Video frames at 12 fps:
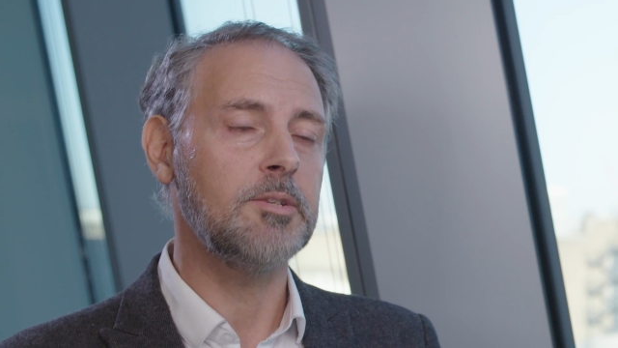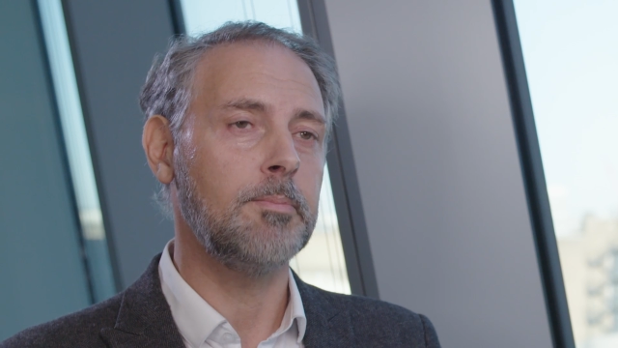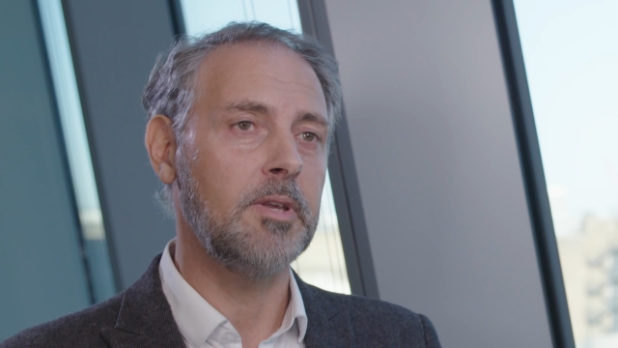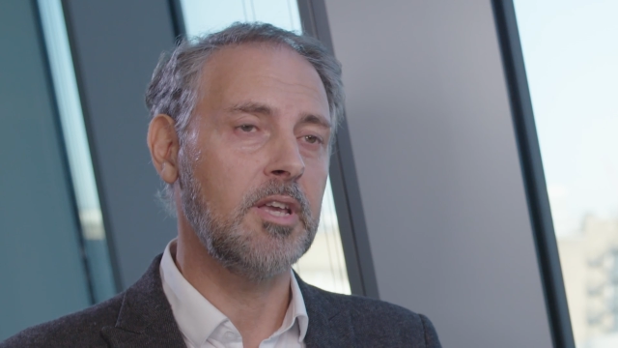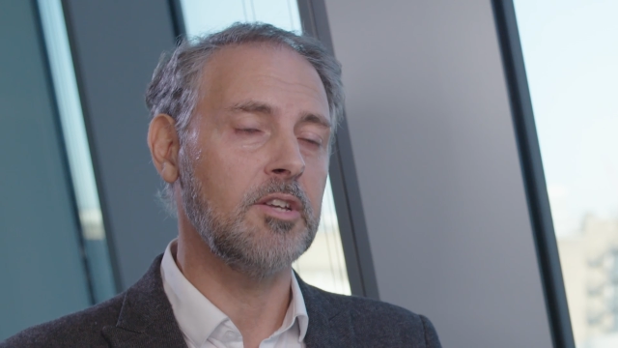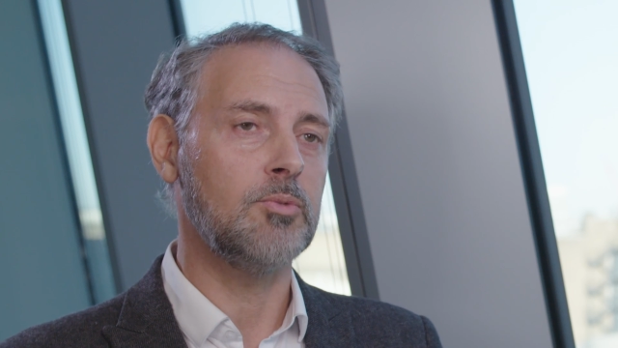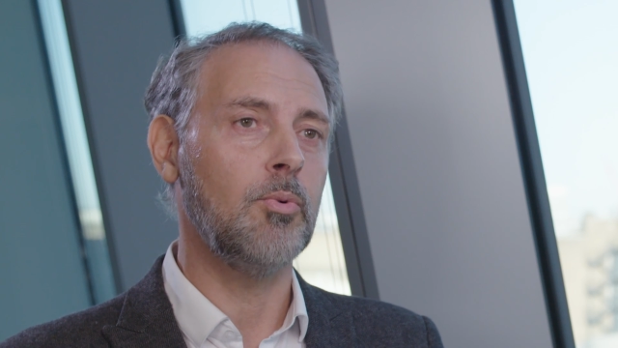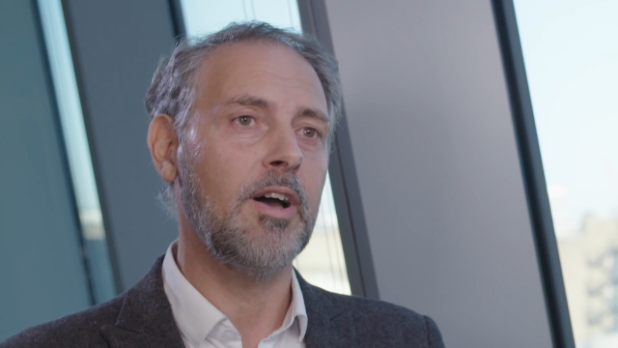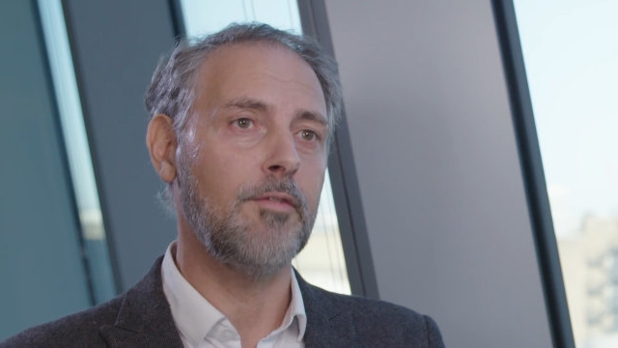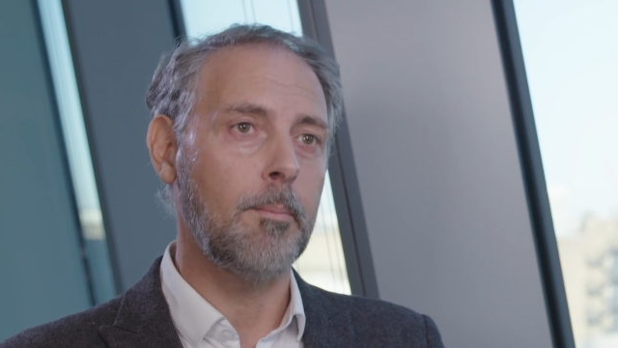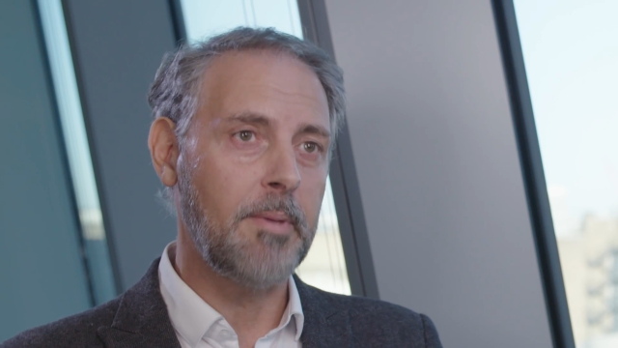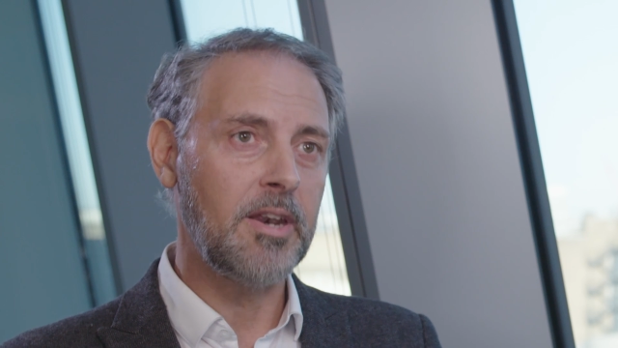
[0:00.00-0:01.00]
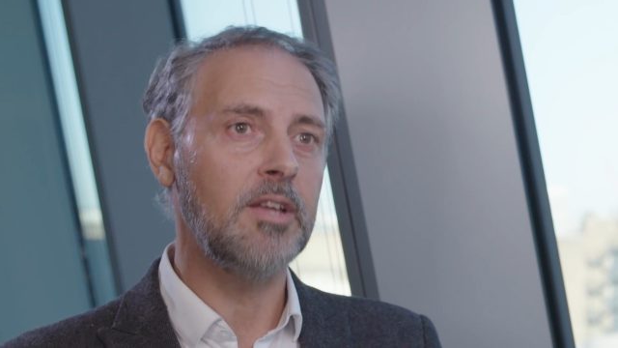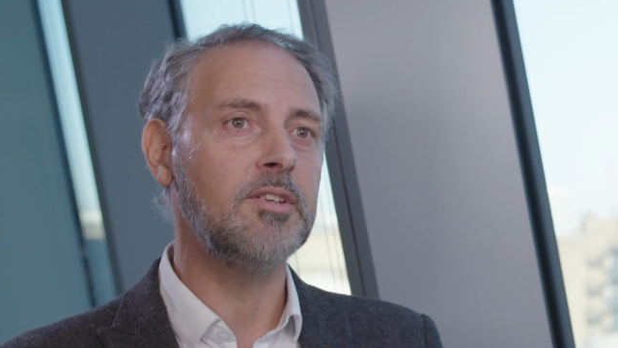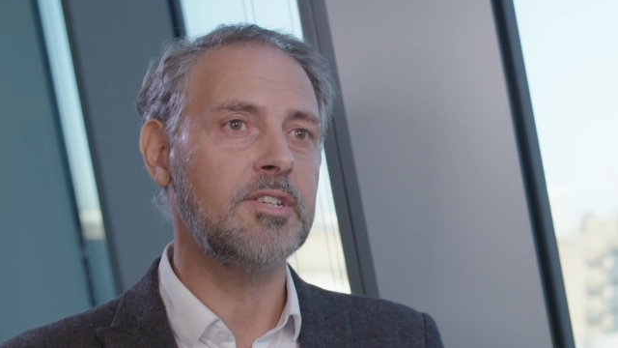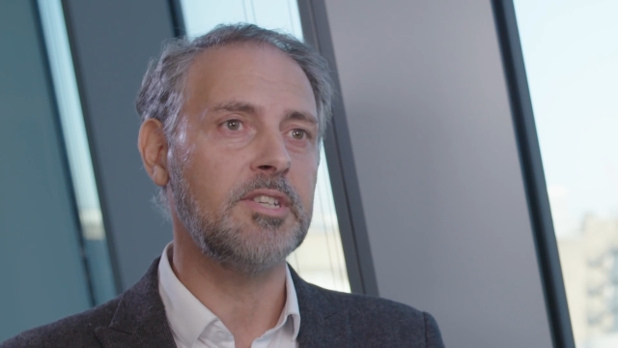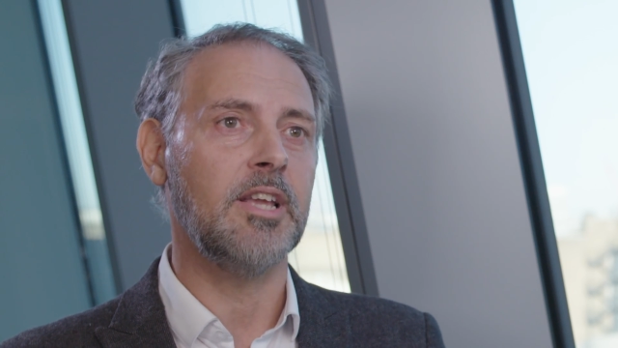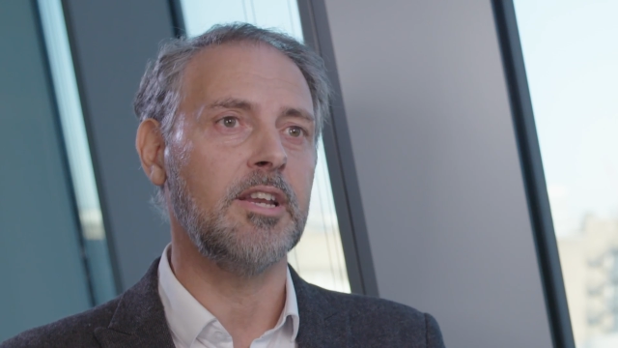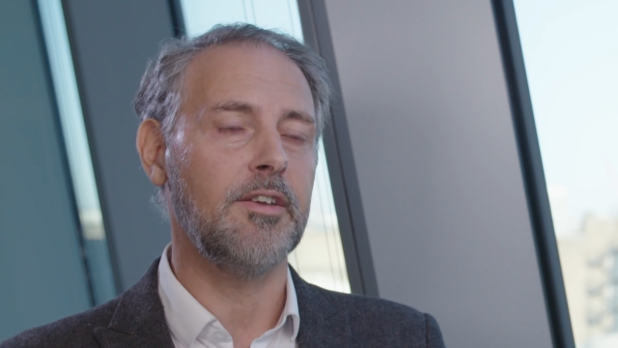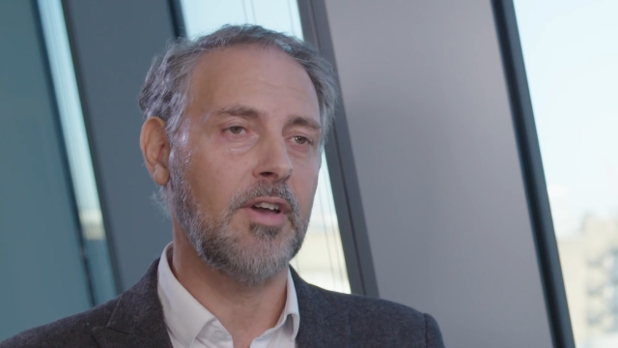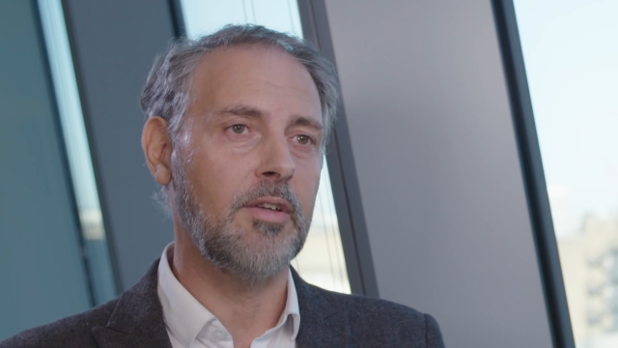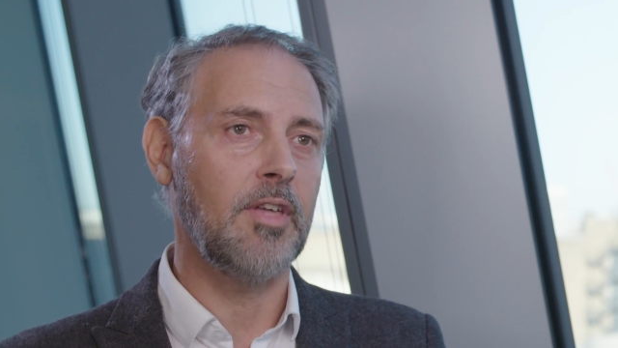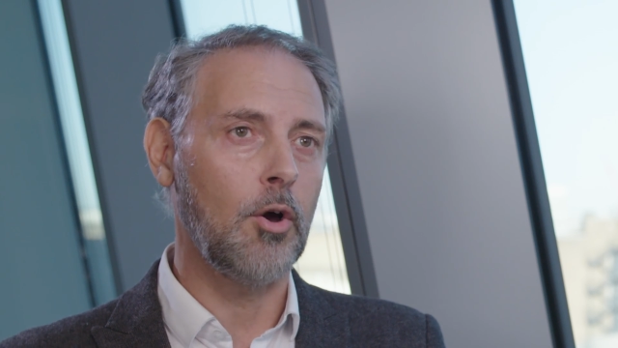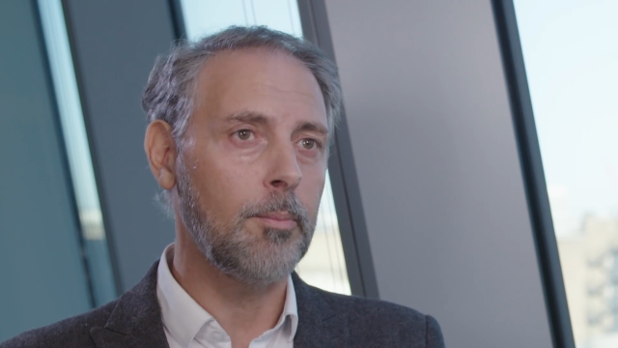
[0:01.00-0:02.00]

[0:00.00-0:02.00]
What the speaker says: is because we'll have a better understanding of how they